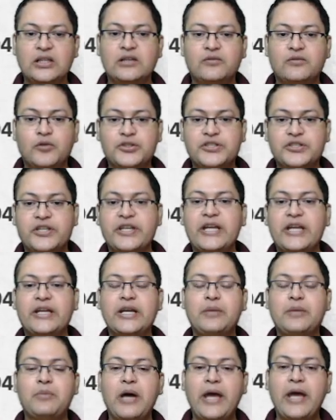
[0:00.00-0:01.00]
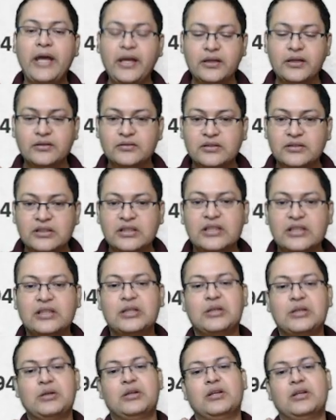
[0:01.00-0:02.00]
was created by
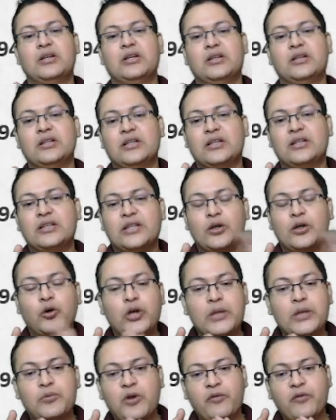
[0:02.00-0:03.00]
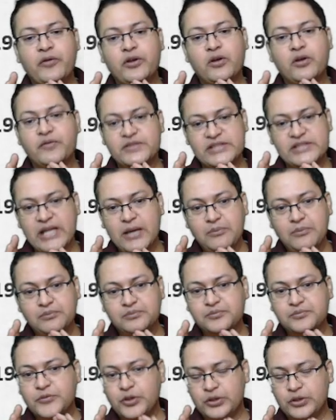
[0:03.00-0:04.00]
the Holy Prophet of Islam.
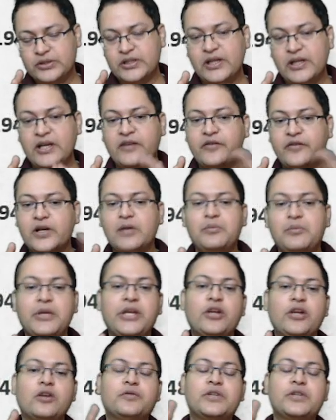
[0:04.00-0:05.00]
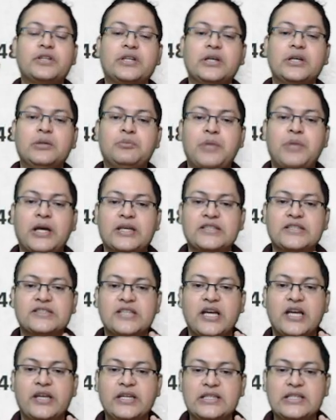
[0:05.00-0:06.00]
The literal meaning of the term
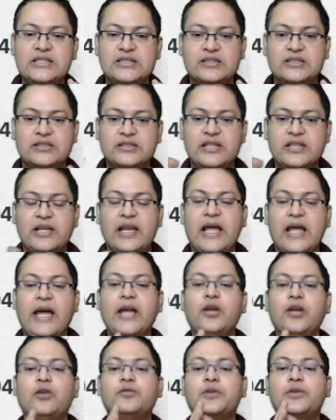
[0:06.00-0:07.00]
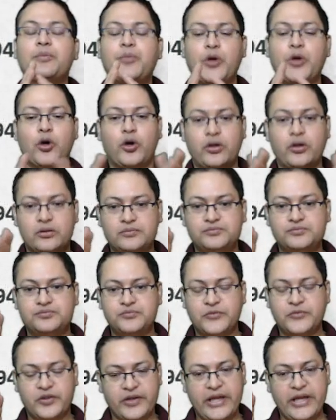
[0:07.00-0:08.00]
Pakistan is the land of the pure,
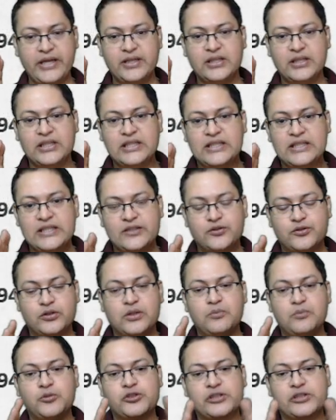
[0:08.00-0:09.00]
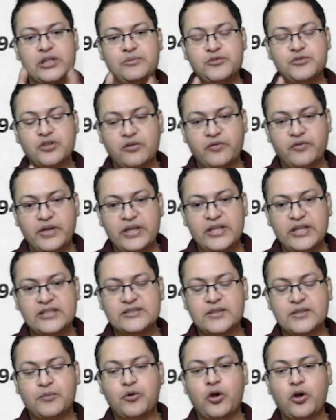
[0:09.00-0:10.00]
right? So the Muslims of Indian
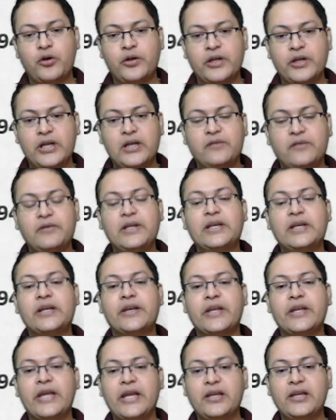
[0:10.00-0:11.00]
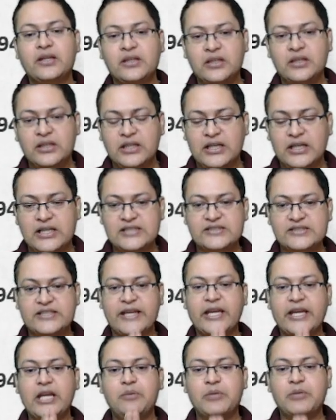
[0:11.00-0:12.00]
subcontinent will create a
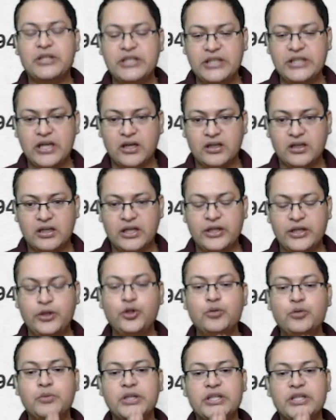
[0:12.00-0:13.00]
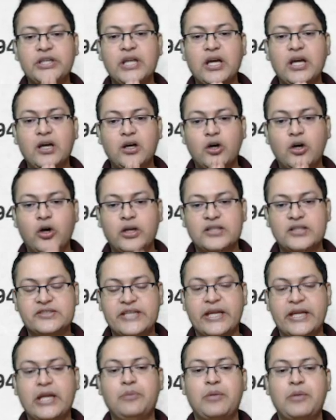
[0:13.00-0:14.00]
second Medina, a new Medina or a
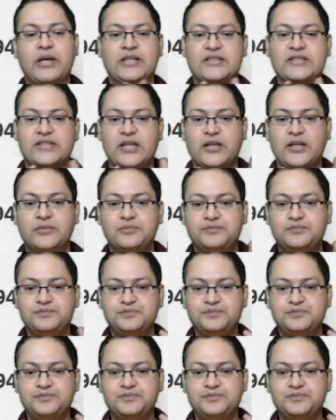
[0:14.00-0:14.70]
second Pakistan,